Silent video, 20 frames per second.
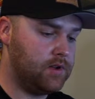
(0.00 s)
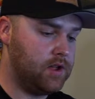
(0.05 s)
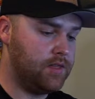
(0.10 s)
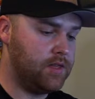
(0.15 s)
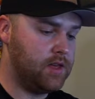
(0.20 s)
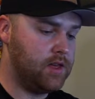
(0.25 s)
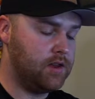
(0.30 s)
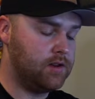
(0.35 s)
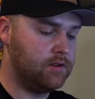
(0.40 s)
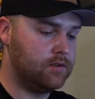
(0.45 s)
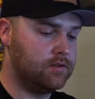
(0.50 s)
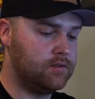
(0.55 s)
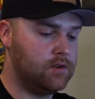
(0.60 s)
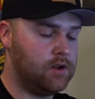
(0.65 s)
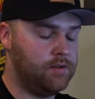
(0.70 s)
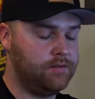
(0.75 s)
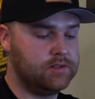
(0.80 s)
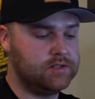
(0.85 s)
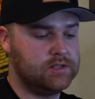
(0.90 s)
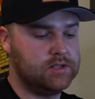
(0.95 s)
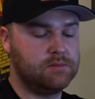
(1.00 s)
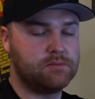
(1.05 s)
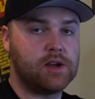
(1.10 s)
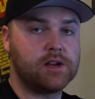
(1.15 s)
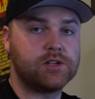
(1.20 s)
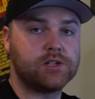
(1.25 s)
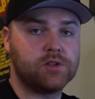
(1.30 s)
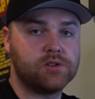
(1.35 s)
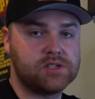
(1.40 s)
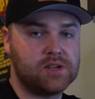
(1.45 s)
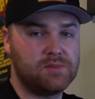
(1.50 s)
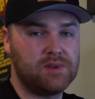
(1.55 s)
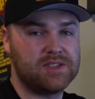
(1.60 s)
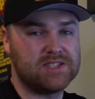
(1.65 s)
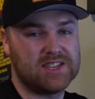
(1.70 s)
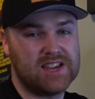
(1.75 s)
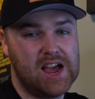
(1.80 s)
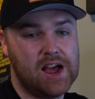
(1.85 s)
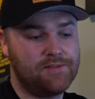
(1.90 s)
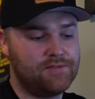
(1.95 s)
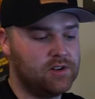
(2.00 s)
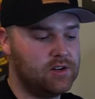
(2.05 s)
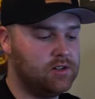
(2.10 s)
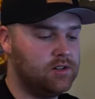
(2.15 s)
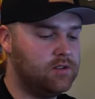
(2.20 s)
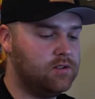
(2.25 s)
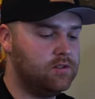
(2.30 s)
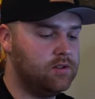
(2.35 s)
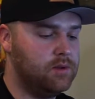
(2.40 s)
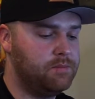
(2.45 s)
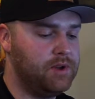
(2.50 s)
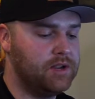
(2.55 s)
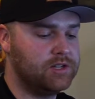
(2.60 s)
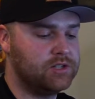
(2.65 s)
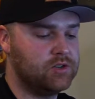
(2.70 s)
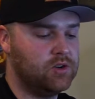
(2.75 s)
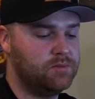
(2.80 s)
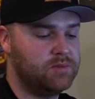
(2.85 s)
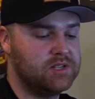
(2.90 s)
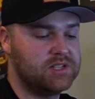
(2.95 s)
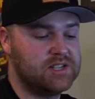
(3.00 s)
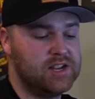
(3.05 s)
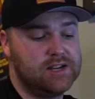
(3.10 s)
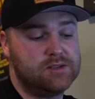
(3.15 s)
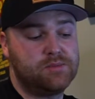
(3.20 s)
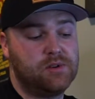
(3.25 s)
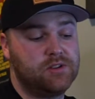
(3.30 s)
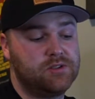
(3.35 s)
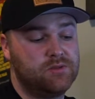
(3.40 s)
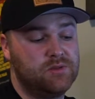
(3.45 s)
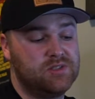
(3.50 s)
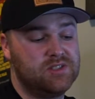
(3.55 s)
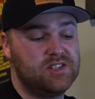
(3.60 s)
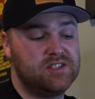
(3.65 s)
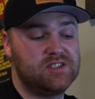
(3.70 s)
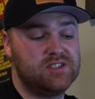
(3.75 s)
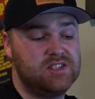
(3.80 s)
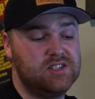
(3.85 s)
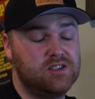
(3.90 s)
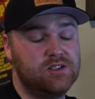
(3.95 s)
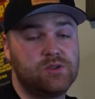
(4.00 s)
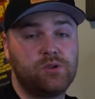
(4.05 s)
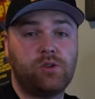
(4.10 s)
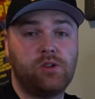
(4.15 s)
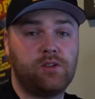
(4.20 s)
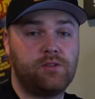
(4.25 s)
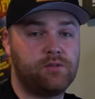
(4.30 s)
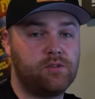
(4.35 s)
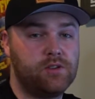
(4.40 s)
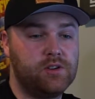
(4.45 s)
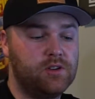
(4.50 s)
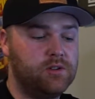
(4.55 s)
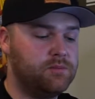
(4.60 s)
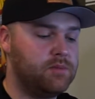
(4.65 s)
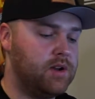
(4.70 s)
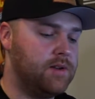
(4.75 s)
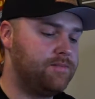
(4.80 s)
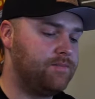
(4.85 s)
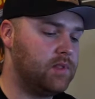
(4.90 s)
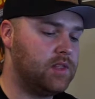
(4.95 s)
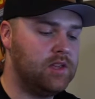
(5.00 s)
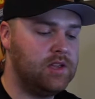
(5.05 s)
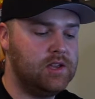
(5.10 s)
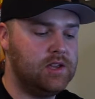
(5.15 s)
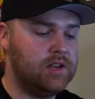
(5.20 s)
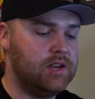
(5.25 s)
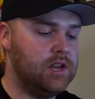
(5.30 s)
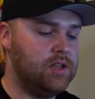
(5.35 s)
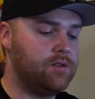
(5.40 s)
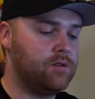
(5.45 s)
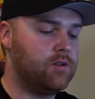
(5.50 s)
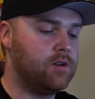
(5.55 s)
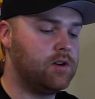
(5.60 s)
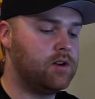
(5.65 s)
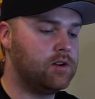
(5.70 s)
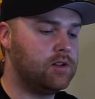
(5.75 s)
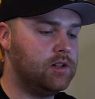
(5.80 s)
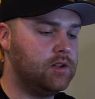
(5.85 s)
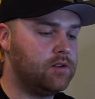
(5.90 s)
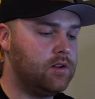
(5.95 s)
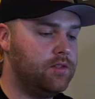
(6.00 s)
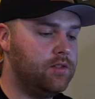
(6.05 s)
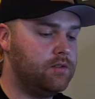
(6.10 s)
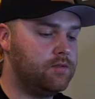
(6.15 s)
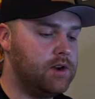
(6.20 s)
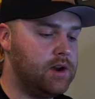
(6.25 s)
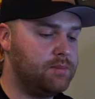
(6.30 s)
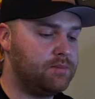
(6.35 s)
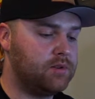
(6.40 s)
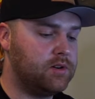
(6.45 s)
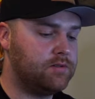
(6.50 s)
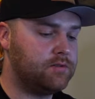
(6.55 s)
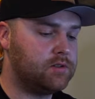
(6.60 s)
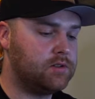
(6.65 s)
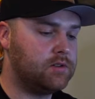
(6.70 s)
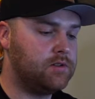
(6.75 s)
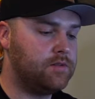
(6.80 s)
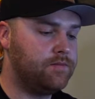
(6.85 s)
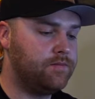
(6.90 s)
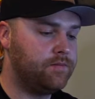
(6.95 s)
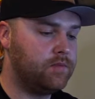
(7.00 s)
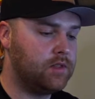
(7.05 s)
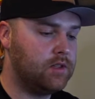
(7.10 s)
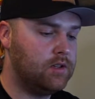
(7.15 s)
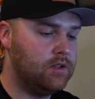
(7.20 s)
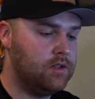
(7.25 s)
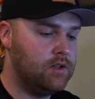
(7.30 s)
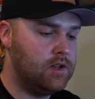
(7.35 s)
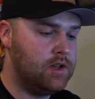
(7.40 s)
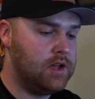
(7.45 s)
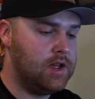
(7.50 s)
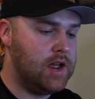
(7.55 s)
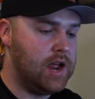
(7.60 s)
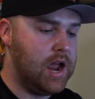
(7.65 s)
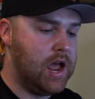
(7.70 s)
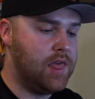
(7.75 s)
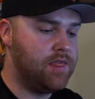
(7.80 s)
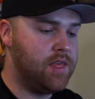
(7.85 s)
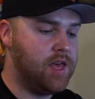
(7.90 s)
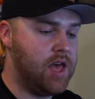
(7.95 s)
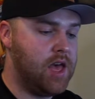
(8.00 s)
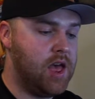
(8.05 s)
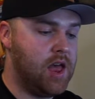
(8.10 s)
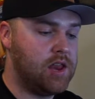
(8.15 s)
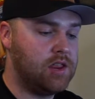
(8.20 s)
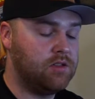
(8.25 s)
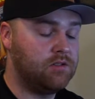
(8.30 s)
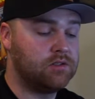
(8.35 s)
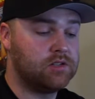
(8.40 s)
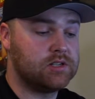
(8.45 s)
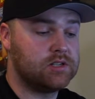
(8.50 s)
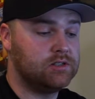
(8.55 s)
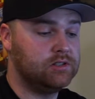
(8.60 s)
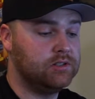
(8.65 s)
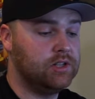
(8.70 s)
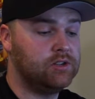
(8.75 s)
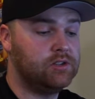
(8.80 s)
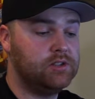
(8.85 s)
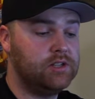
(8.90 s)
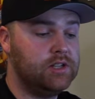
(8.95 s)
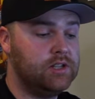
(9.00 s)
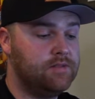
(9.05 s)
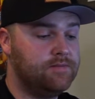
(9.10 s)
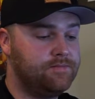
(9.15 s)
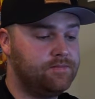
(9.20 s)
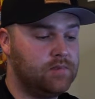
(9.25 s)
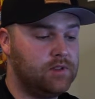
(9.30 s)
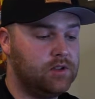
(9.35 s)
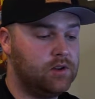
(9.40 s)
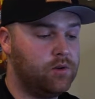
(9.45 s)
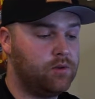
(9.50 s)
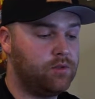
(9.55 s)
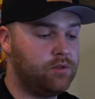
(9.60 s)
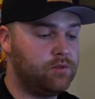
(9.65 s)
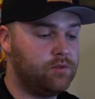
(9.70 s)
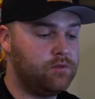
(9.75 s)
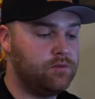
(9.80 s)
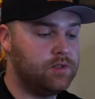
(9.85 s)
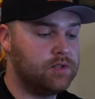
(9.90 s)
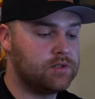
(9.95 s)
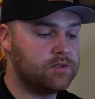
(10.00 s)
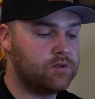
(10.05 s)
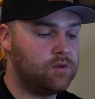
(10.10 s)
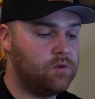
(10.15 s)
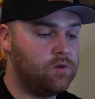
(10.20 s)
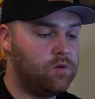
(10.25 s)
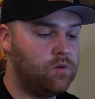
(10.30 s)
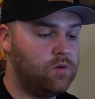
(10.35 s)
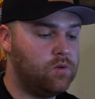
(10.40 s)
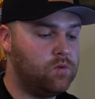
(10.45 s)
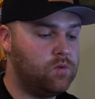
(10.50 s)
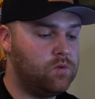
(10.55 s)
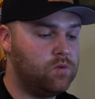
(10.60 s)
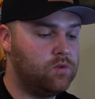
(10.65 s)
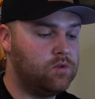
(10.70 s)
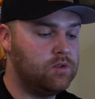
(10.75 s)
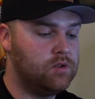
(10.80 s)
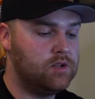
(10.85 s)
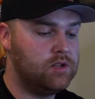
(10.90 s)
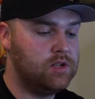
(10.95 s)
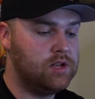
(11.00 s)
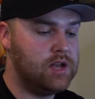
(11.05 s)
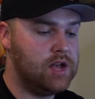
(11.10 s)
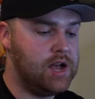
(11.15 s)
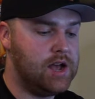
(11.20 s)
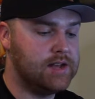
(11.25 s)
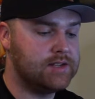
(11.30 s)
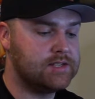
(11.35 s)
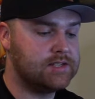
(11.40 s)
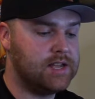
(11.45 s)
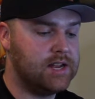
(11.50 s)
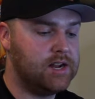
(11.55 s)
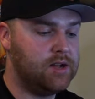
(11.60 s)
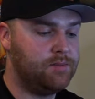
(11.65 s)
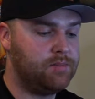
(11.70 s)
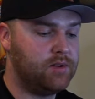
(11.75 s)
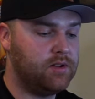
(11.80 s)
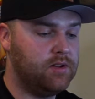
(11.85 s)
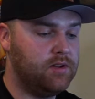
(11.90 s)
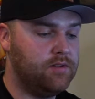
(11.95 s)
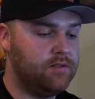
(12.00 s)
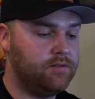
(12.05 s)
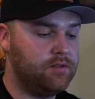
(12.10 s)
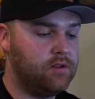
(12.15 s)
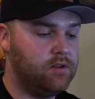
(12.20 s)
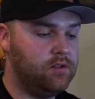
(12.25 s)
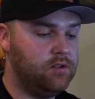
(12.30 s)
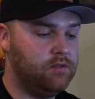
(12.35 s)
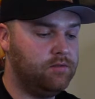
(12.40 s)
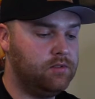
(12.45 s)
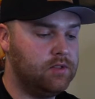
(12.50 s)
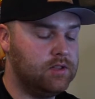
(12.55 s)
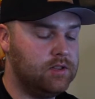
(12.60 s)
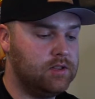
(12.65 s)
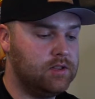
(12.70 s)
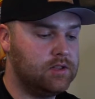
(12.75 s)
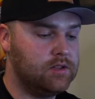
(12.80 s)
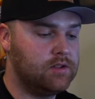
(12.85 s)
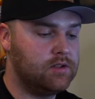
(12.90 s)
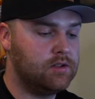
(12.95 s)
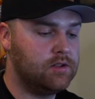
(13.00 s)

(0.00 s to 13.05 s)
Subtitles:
and then obviously mine shows up as the Afterglow. It might show up as Xbox 360 controller for you, but either or, click on the right peripheral, and then you just literally go through this whole setup of all of the